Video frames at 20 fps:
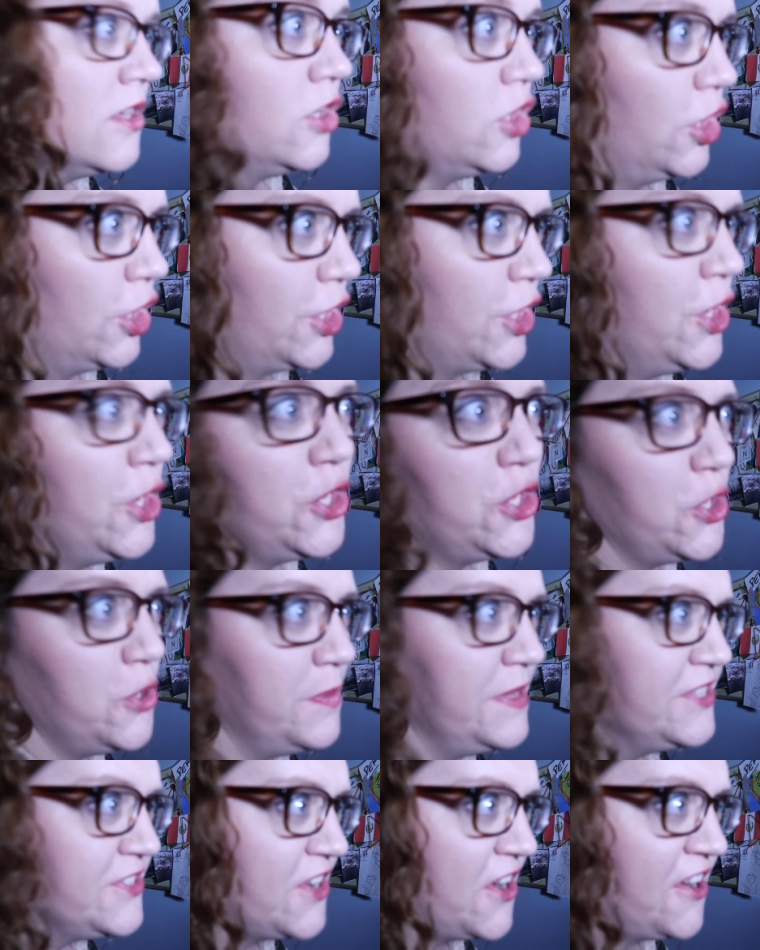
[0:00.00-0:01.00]
Look,
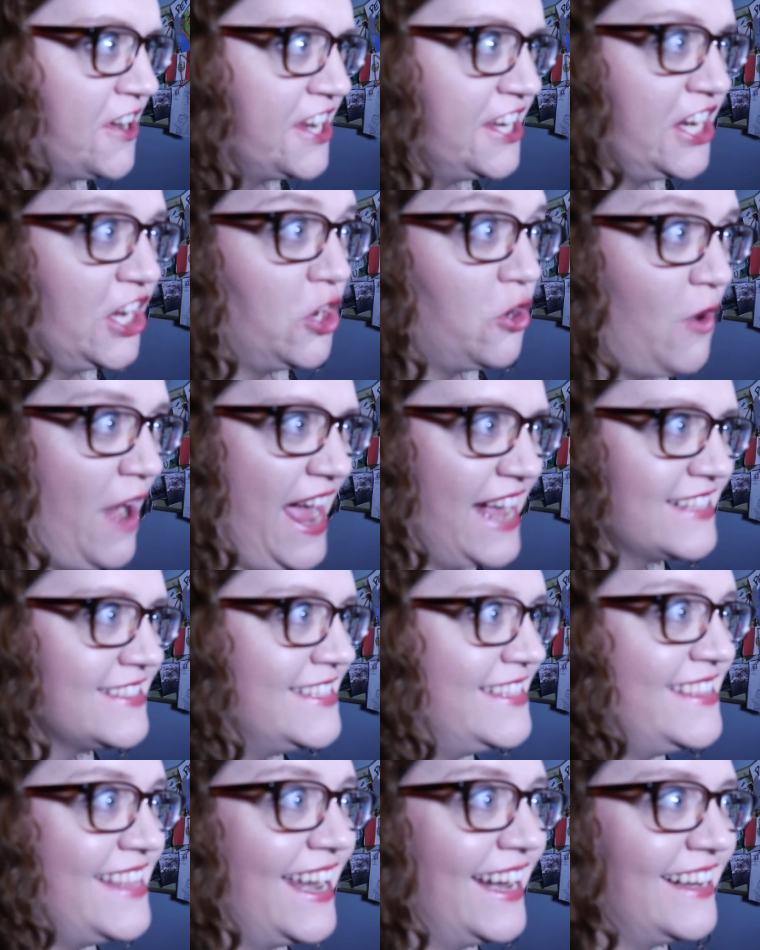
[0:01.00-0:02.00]
humans aren't going to crack
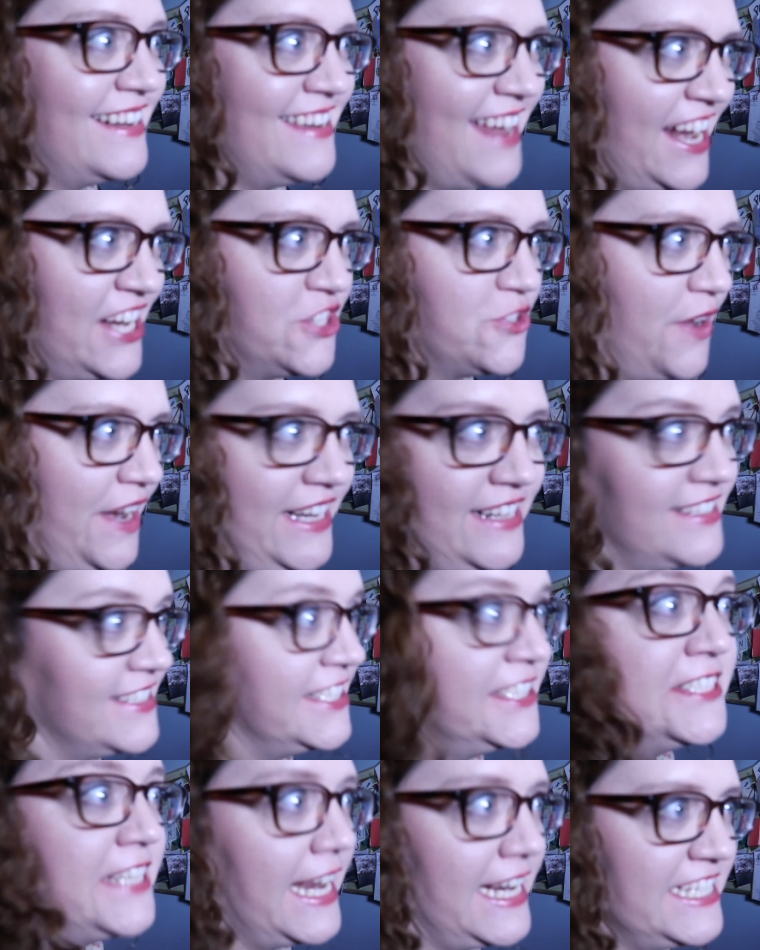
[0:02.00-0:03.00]
synthetic nitrate
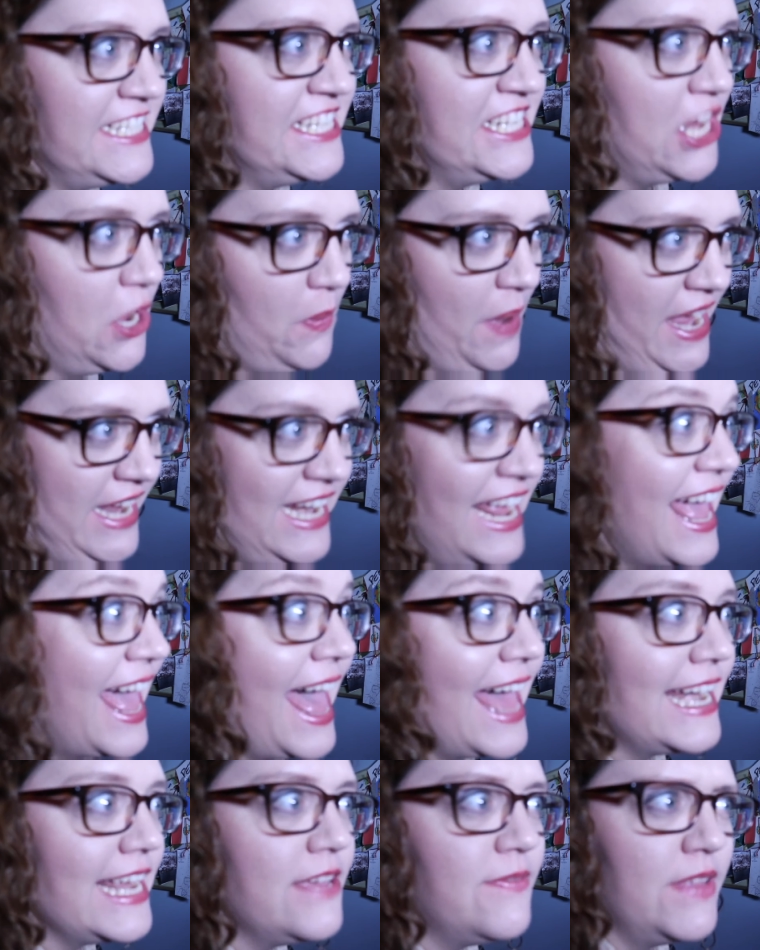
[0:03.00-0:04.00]
until 1908,
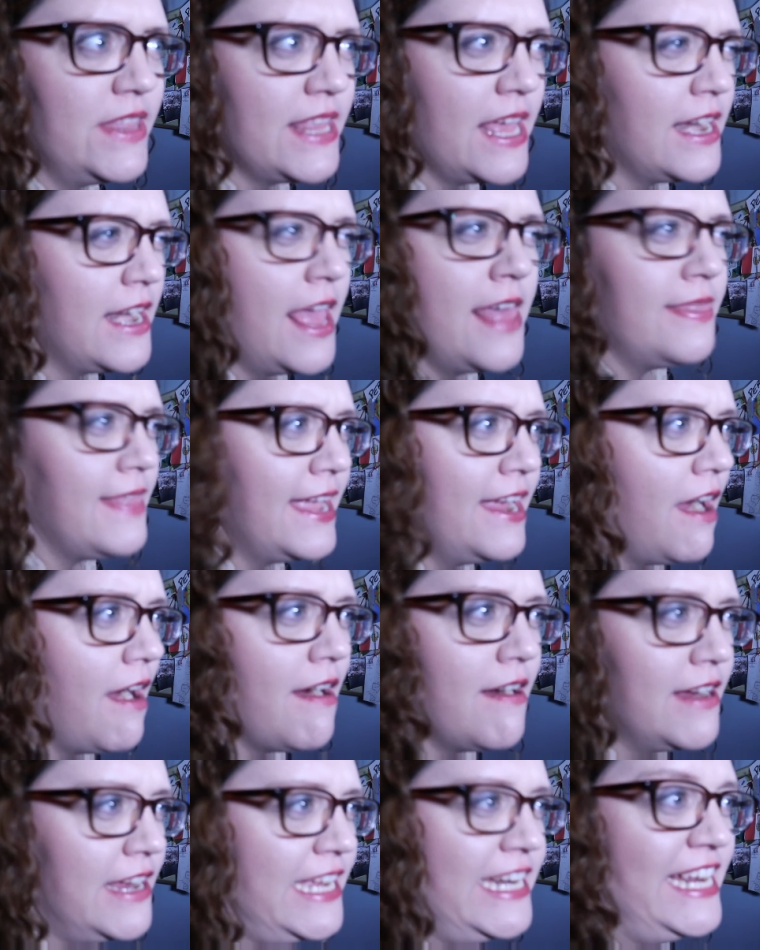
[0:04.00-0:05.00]
and even then, they
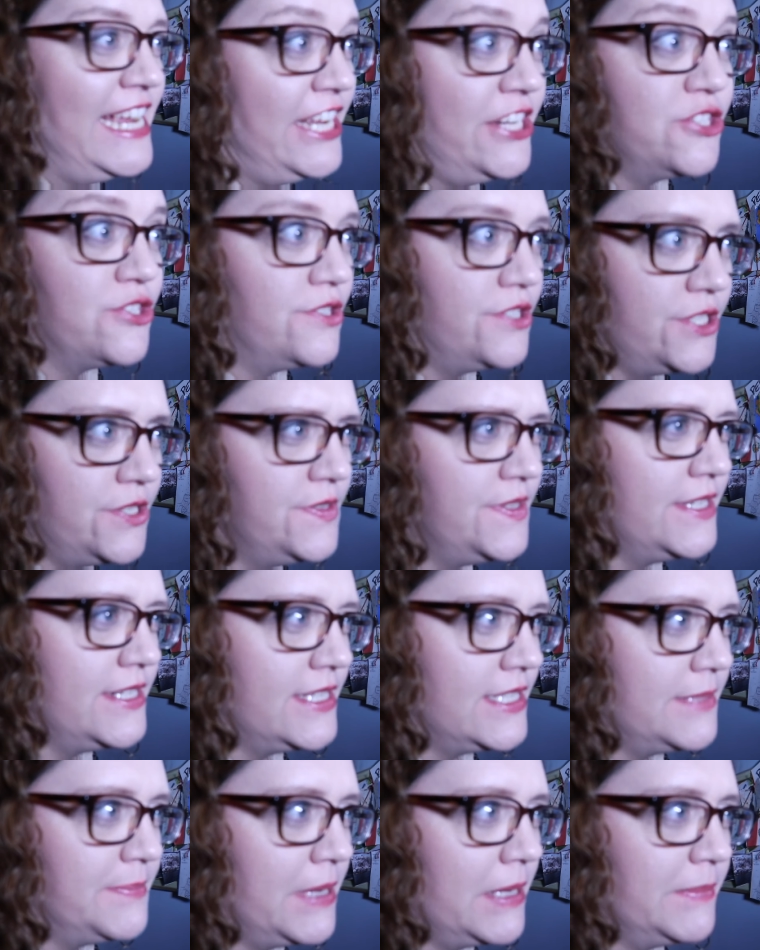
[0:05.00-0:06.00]
aren't going to introduce it to
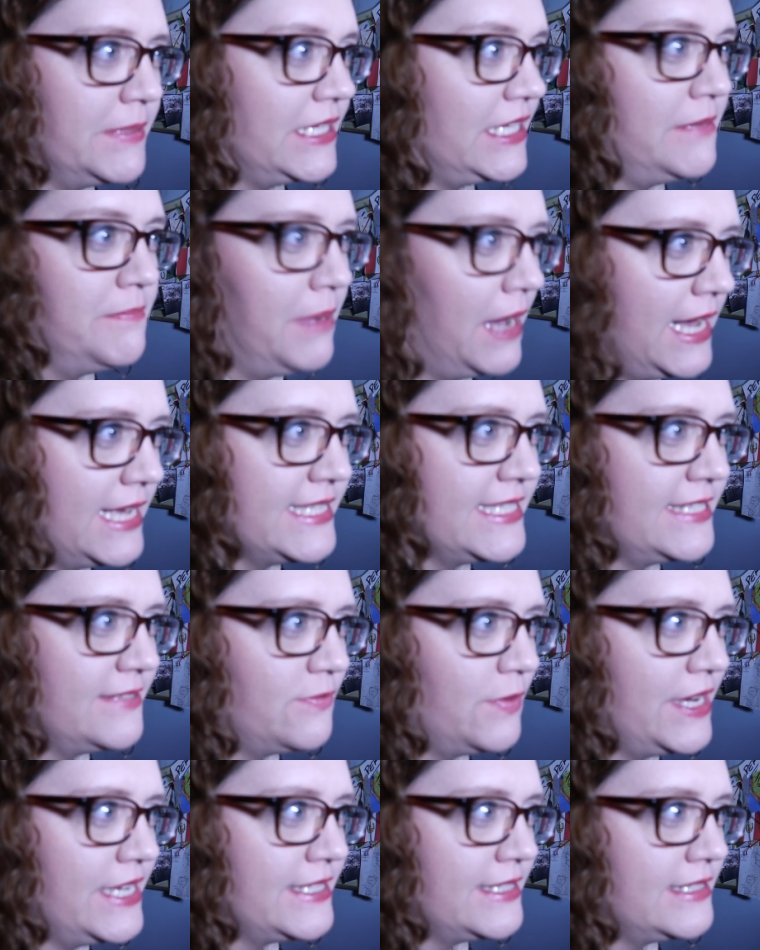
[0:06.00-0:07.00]
the public in positive
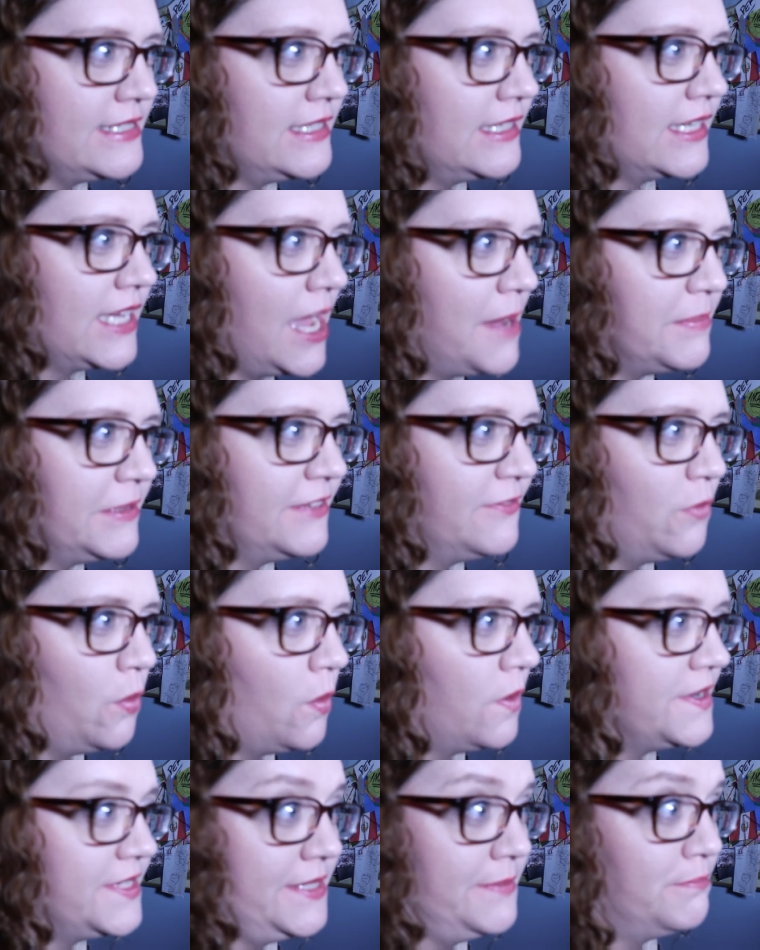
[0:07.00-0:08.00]
ways until a couple of
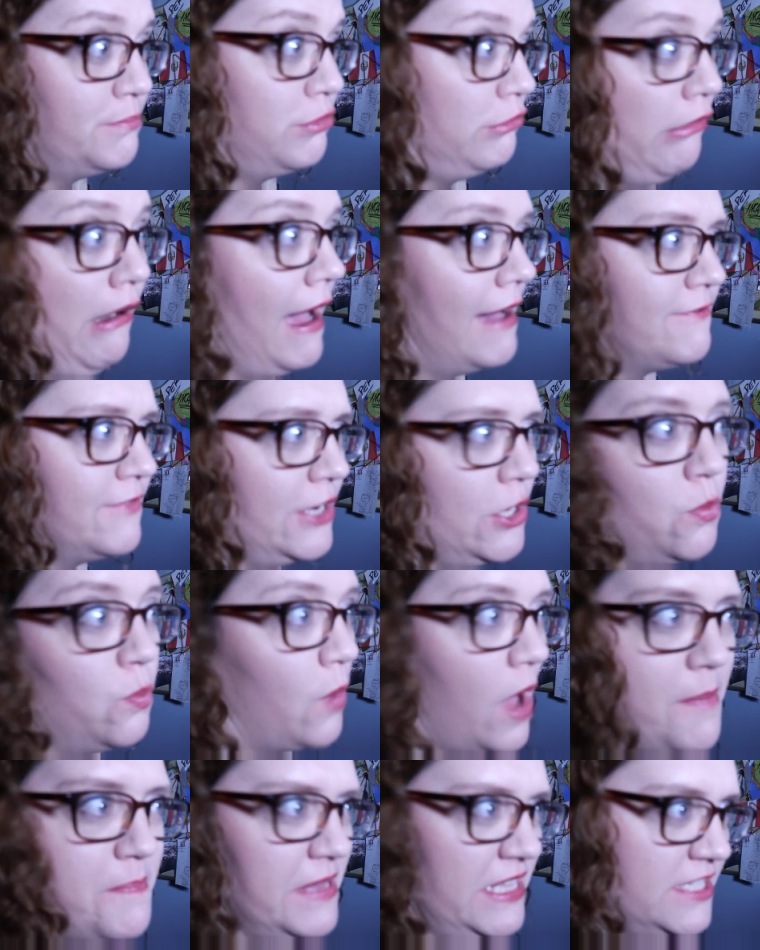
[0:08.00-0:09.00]
wars and profit and
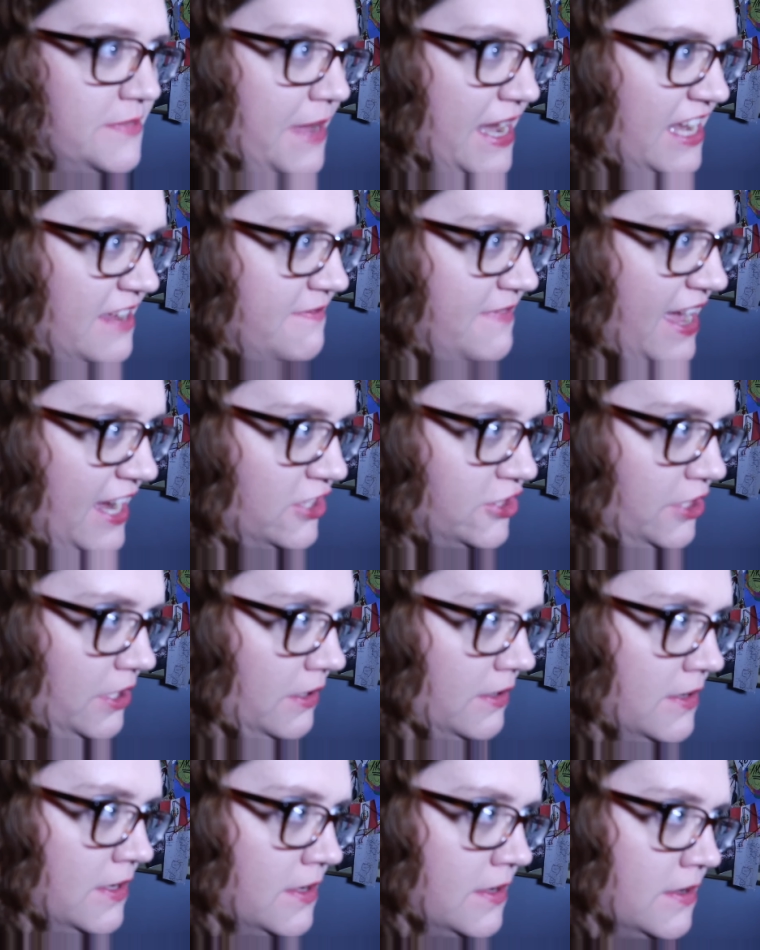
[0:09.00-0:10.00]
weapons
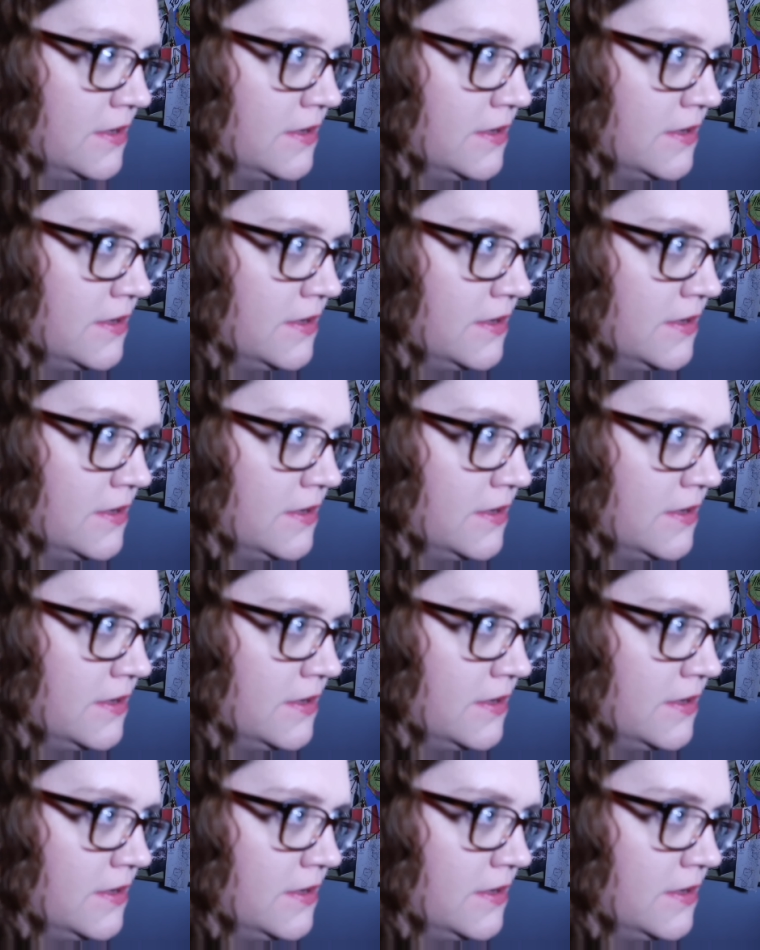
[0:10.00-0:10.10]
manufacture.